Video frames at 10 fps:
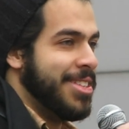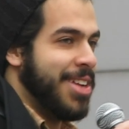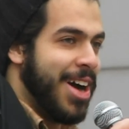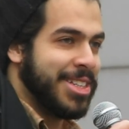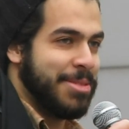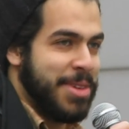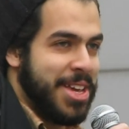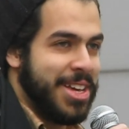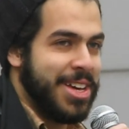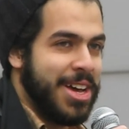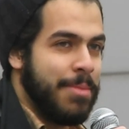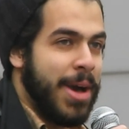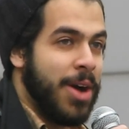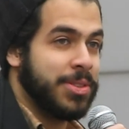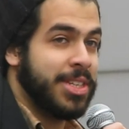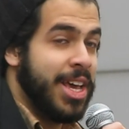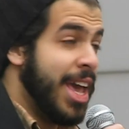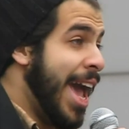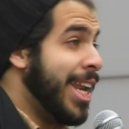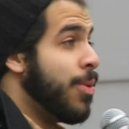talk to me about
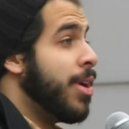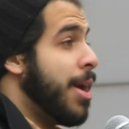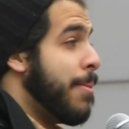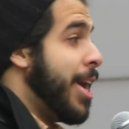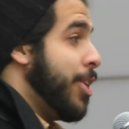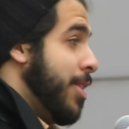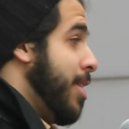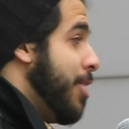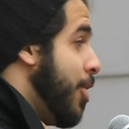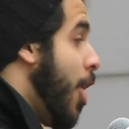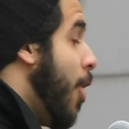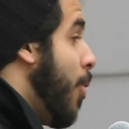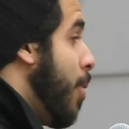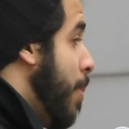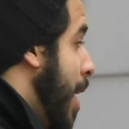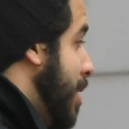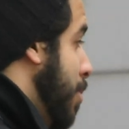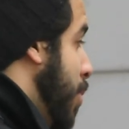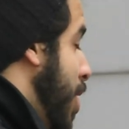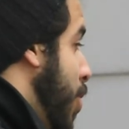anyone I might know,
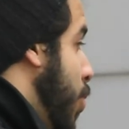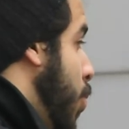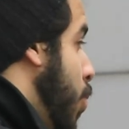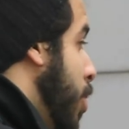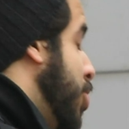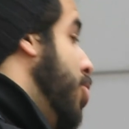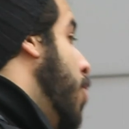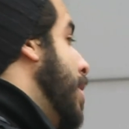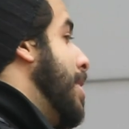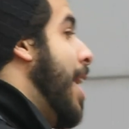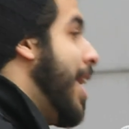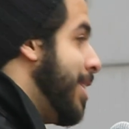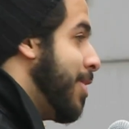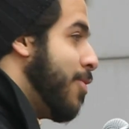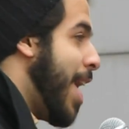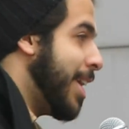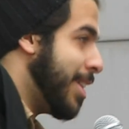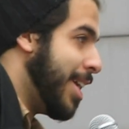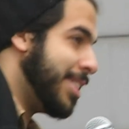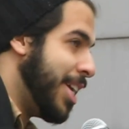possibly, who is showing signs of
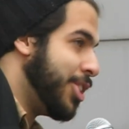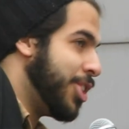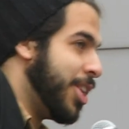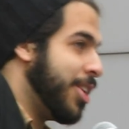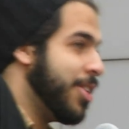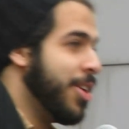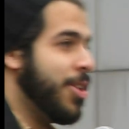radicalization,